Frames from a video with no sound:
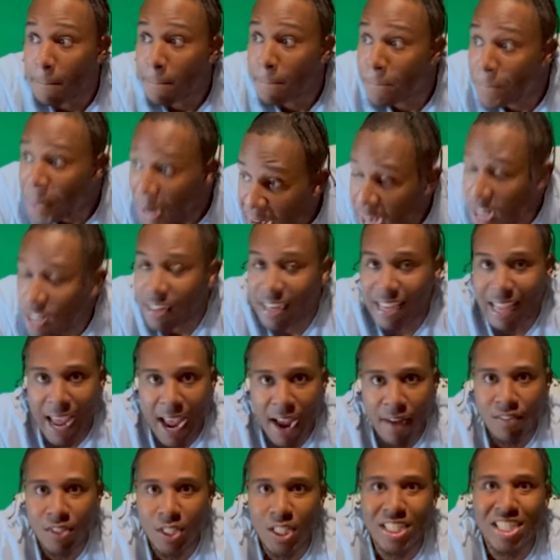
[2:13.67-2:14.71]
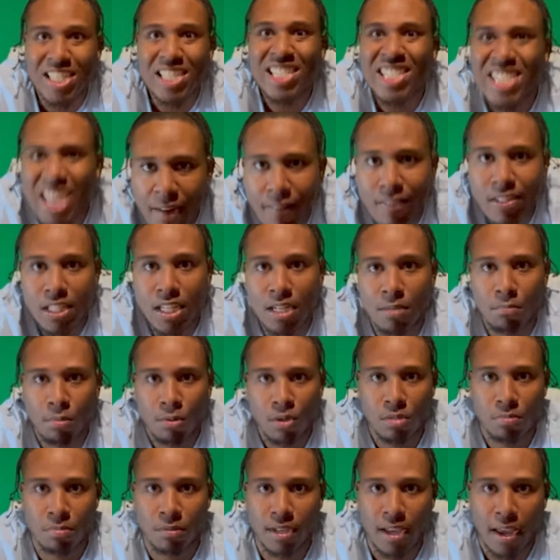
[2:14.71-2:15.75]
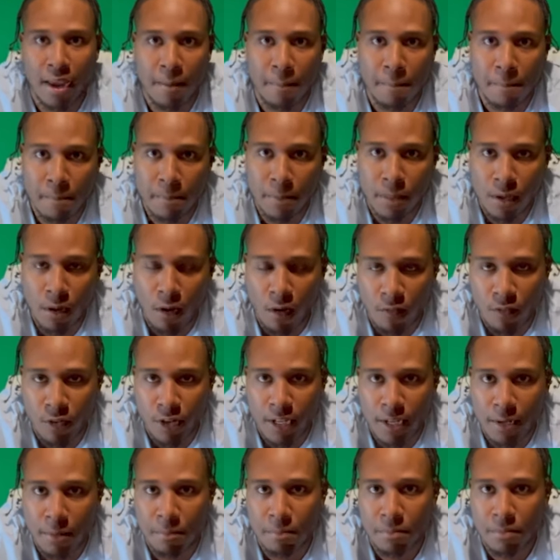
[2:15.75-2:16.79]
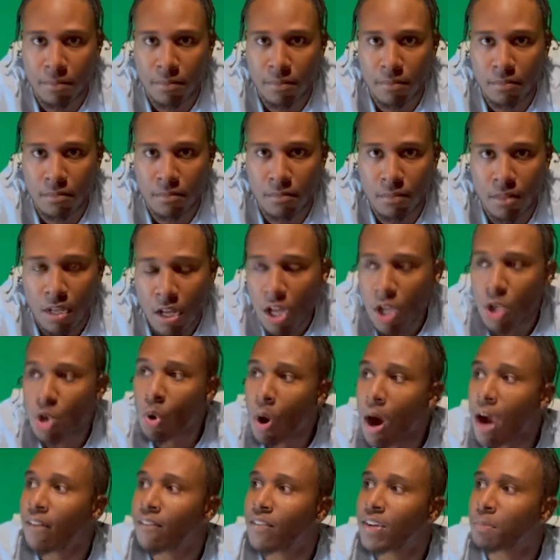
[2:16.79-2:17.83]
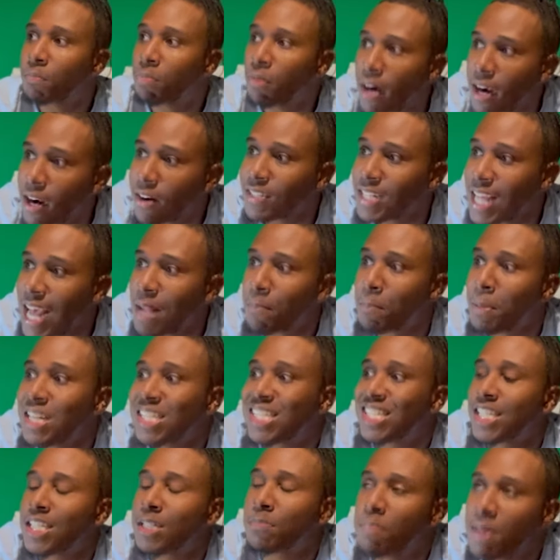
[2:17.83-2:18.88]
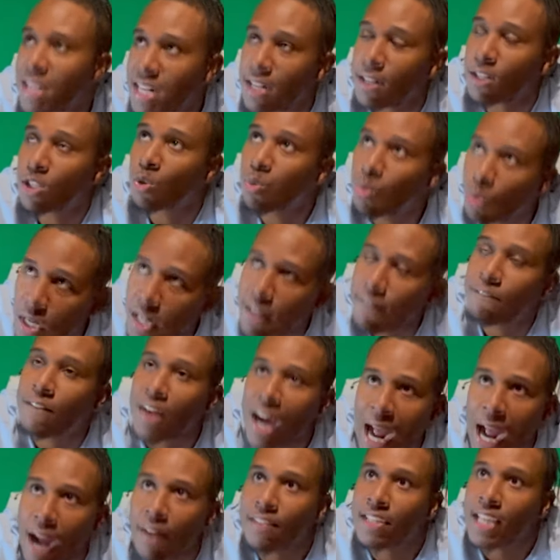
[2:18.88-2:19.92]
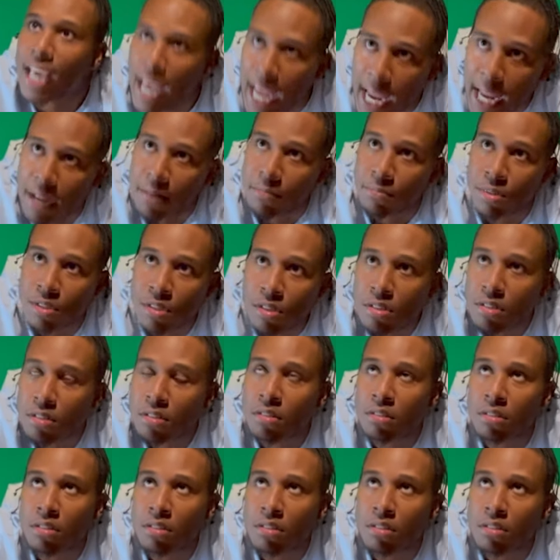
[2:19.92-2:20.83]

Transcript: Barely averaging 17 points per game over him. You have a player that has been suspended 25 games